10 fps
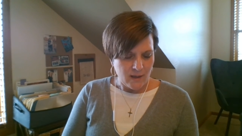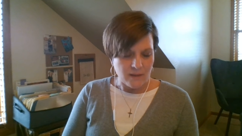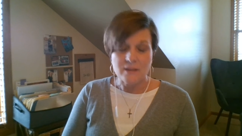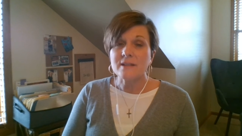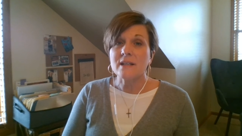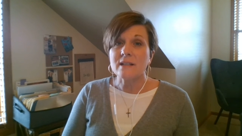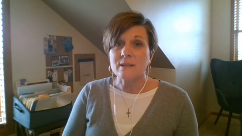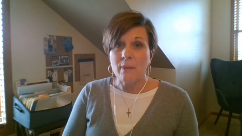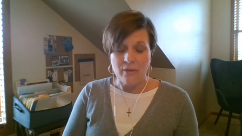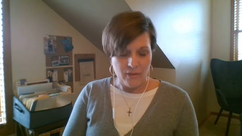In the
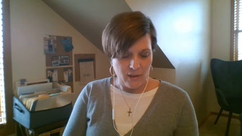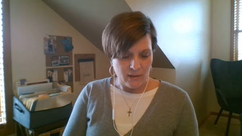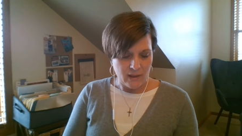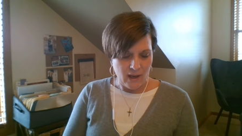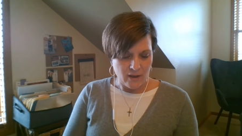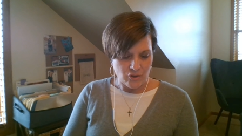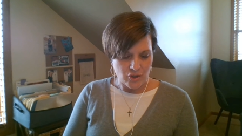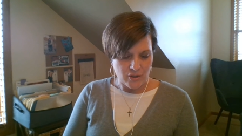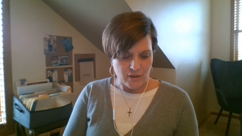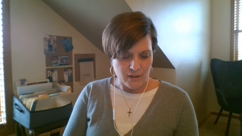sixth month, the
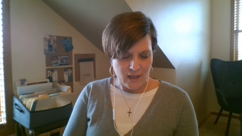angel